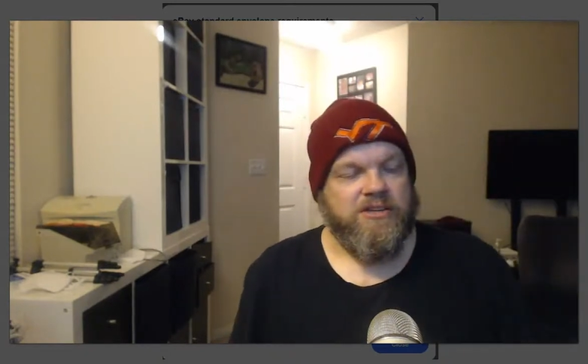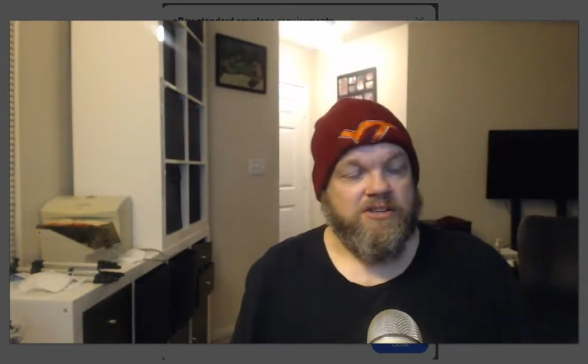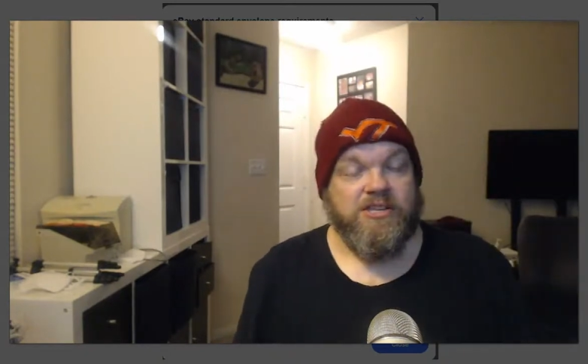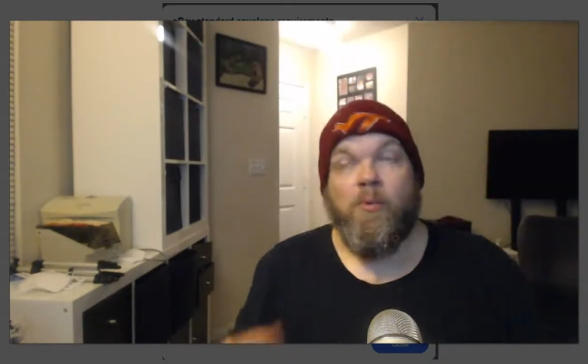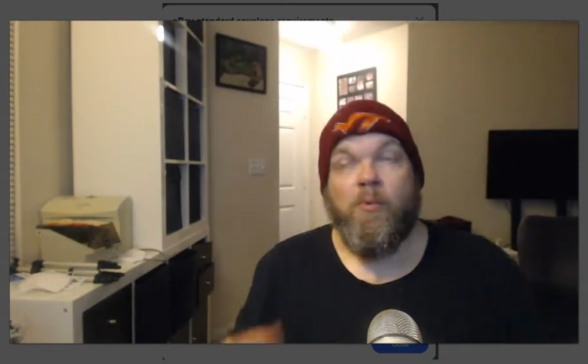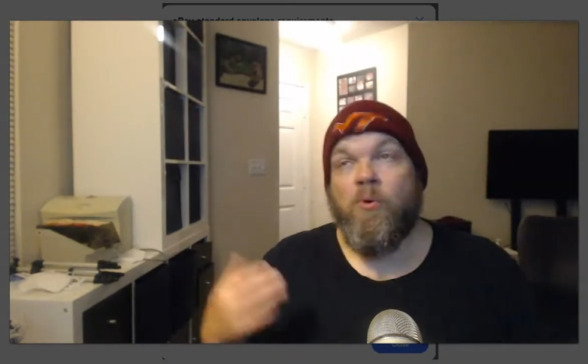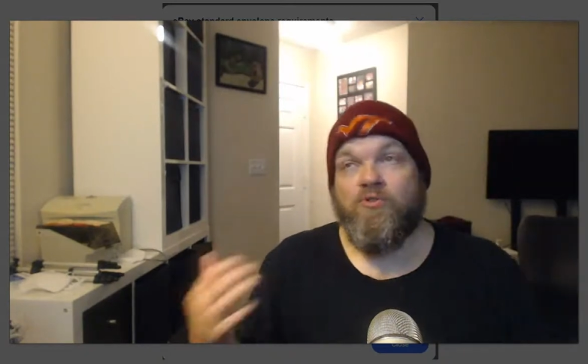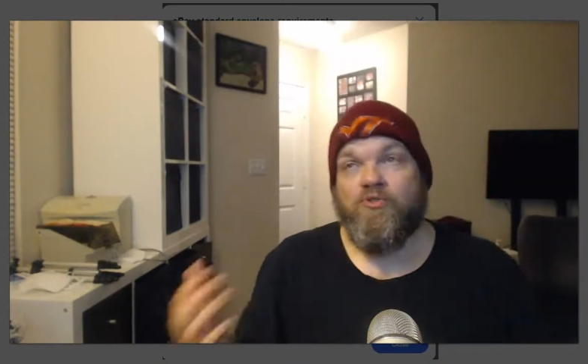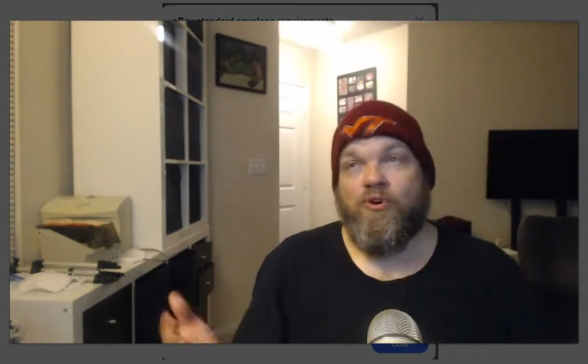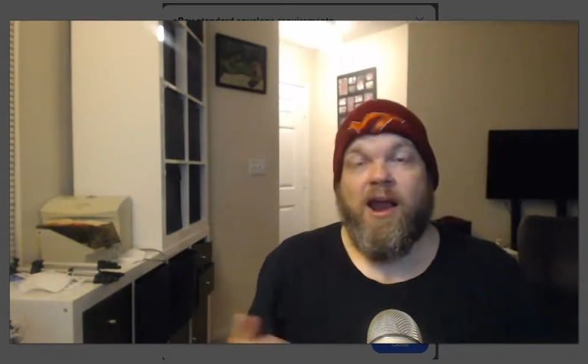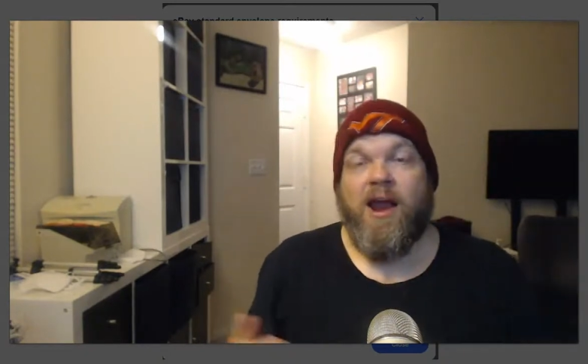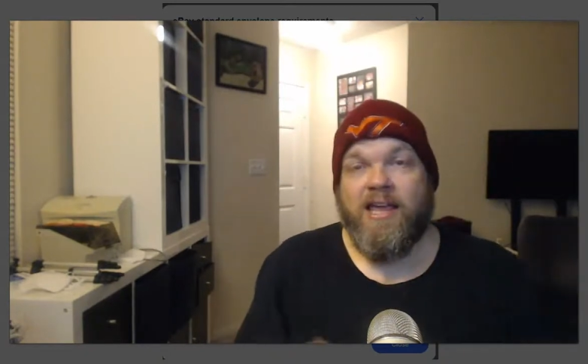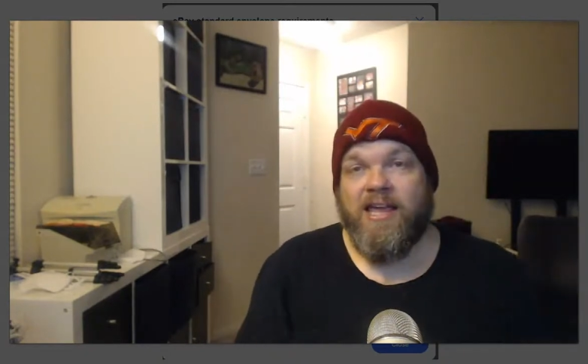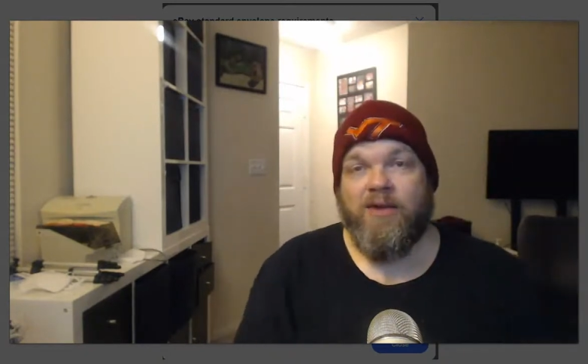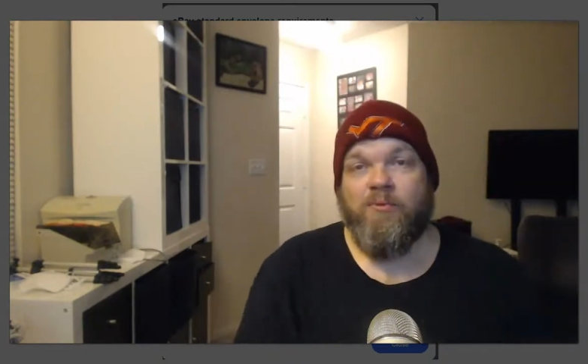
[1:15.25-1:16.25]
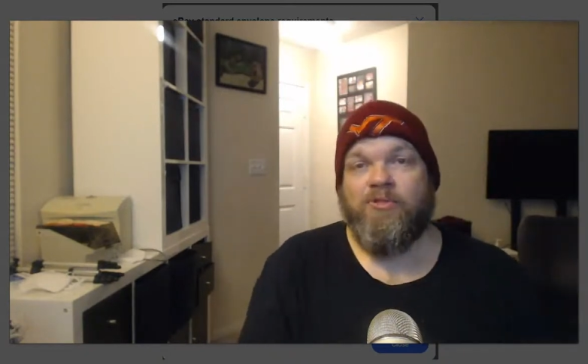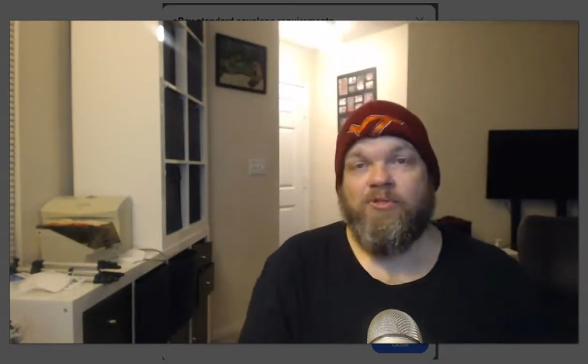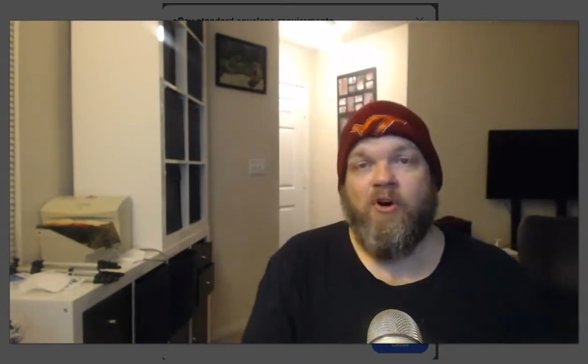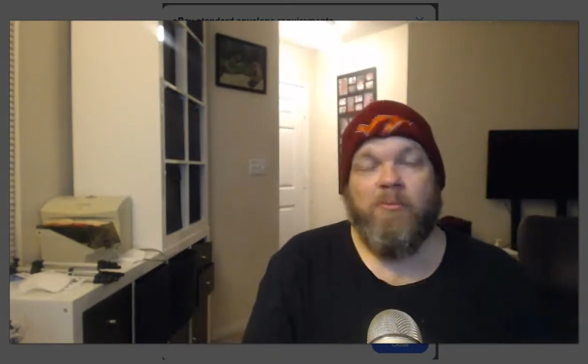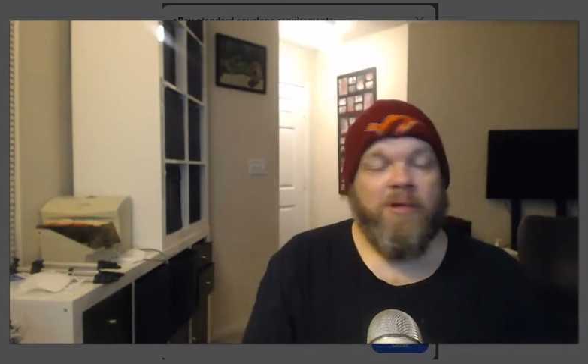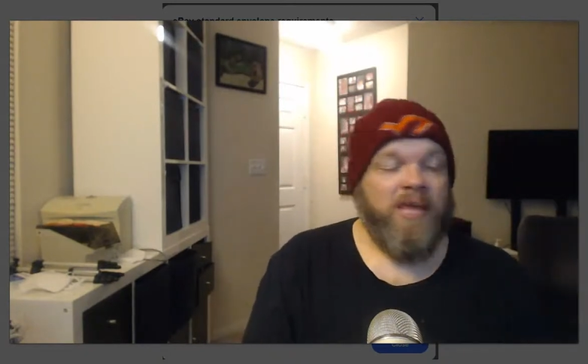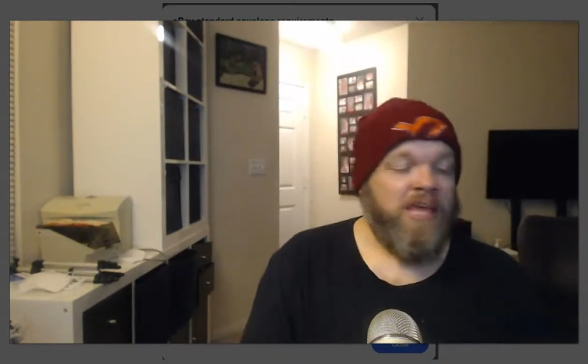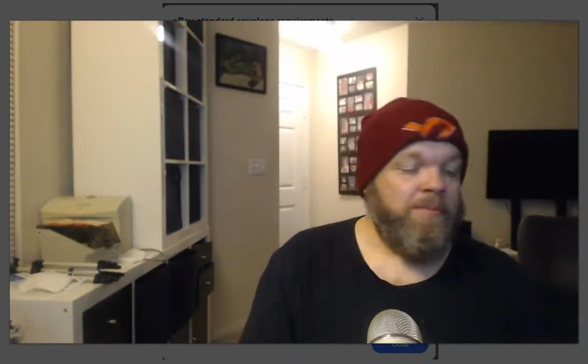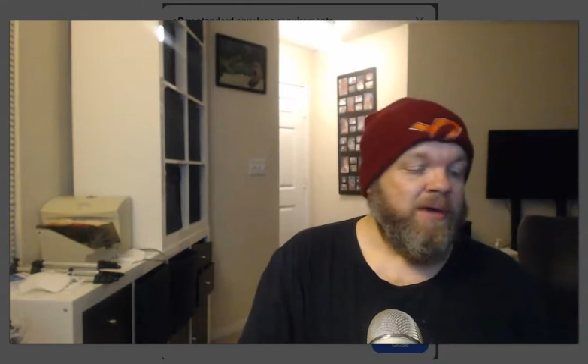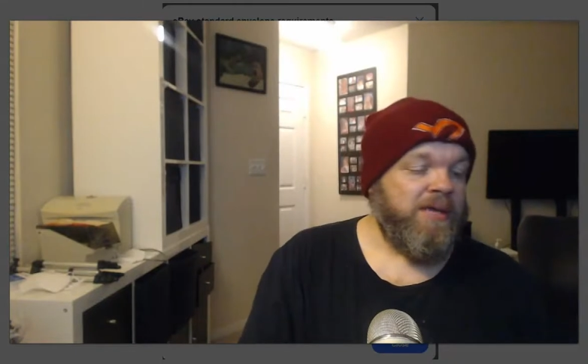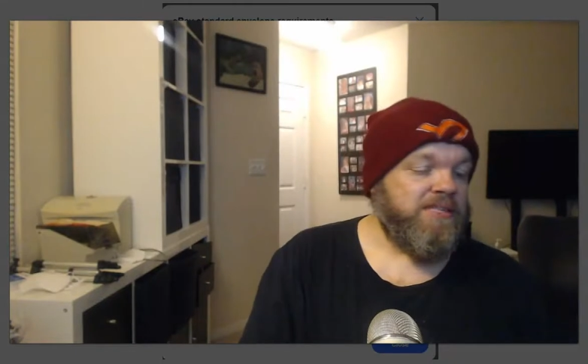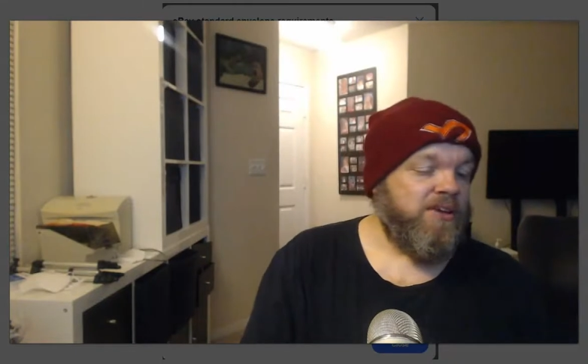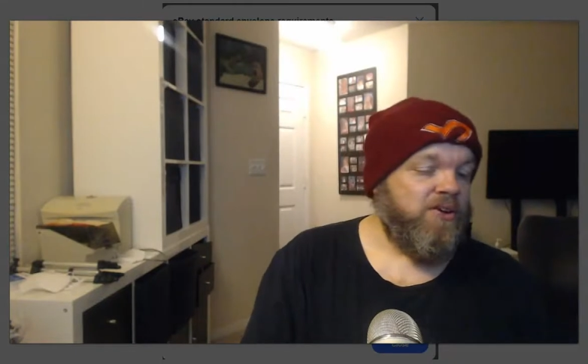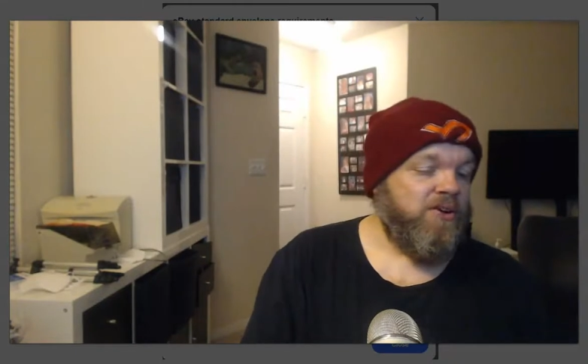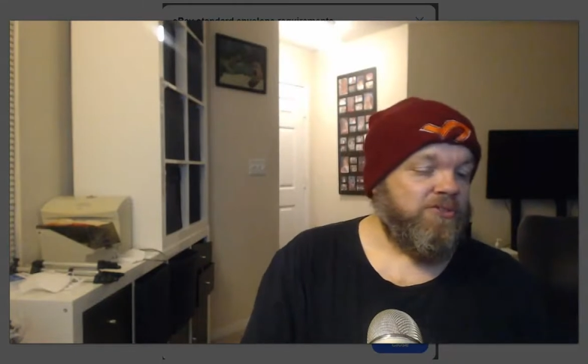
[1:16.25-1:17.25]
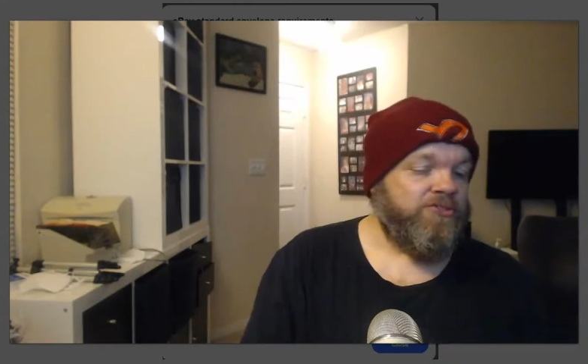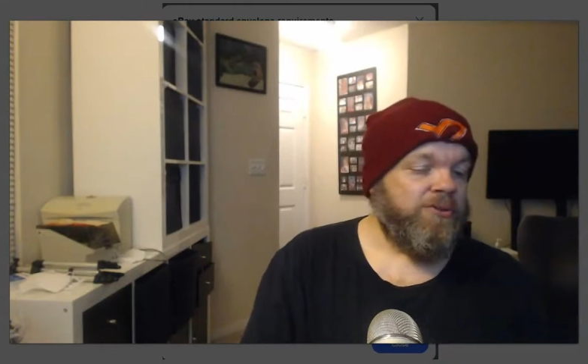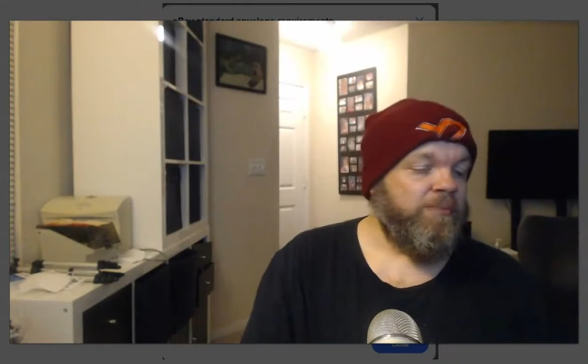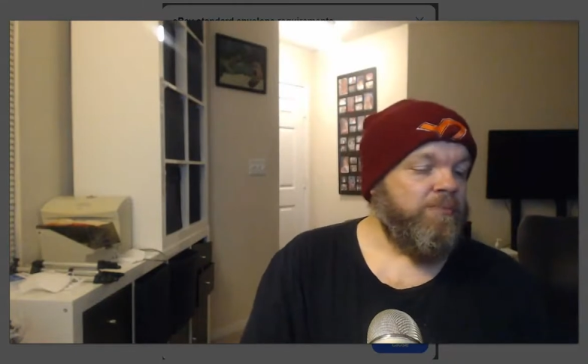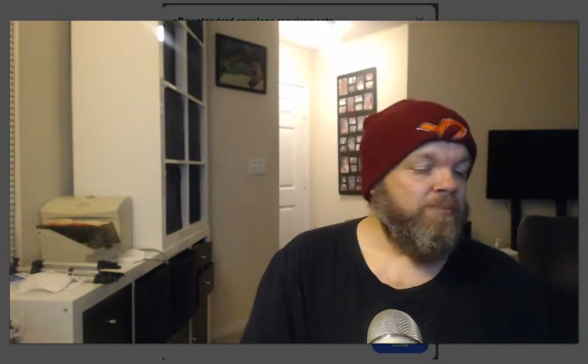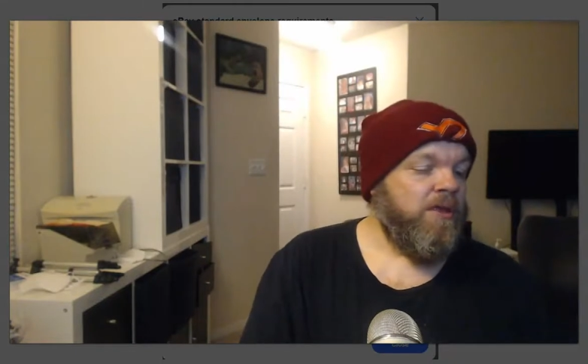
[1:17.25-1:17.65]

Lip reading: because I want tracking with all my eBay sales.